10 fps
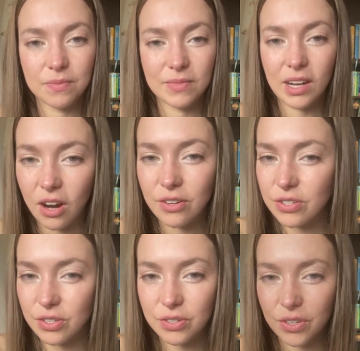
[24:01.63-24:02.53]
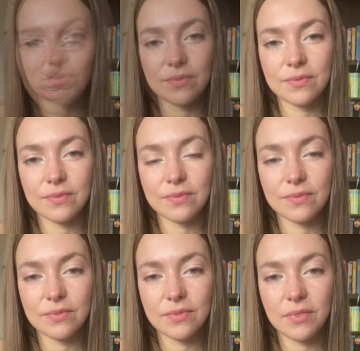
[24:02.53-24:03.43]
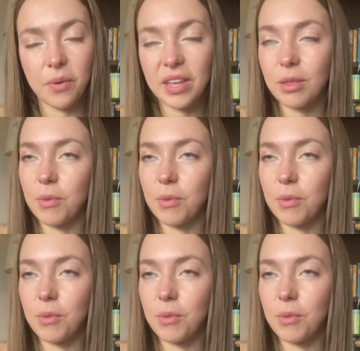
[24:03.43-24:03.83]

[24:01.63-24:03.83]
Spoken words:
that aren't your truth. Write them